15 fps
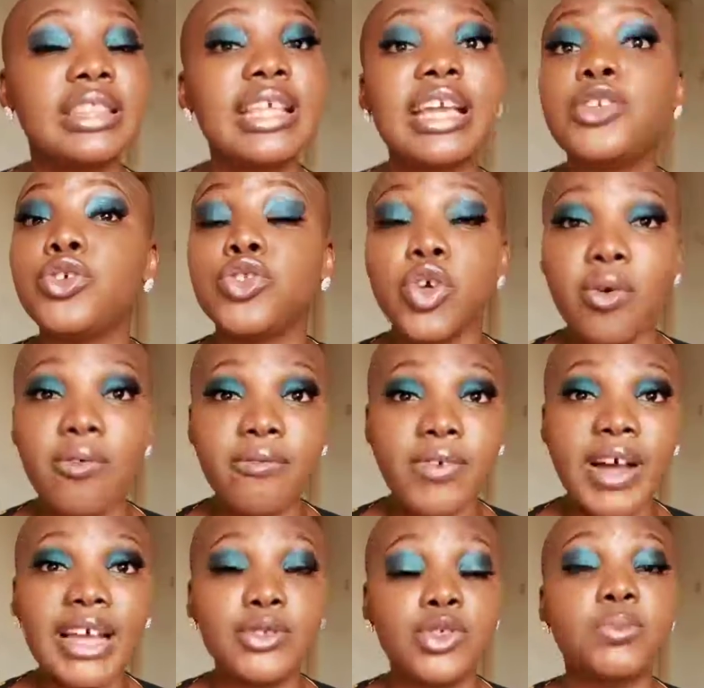that you don't
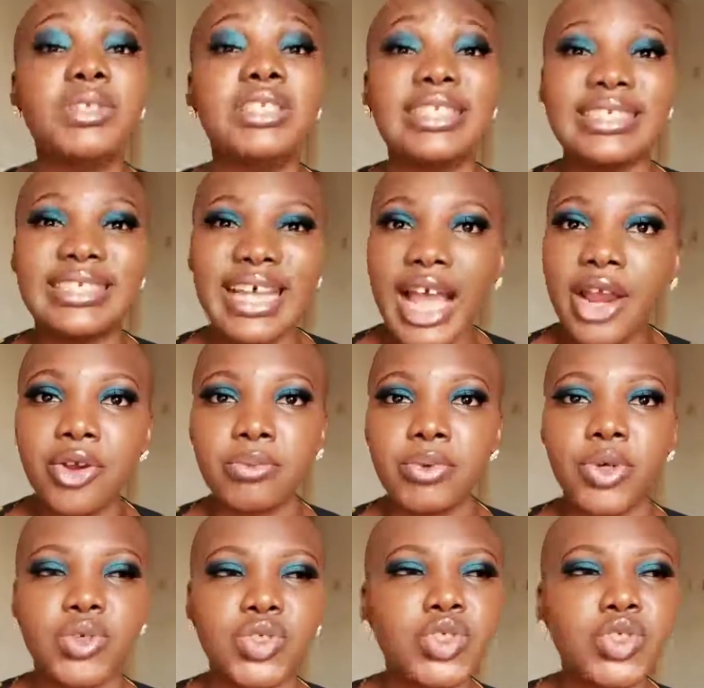find to be desirable.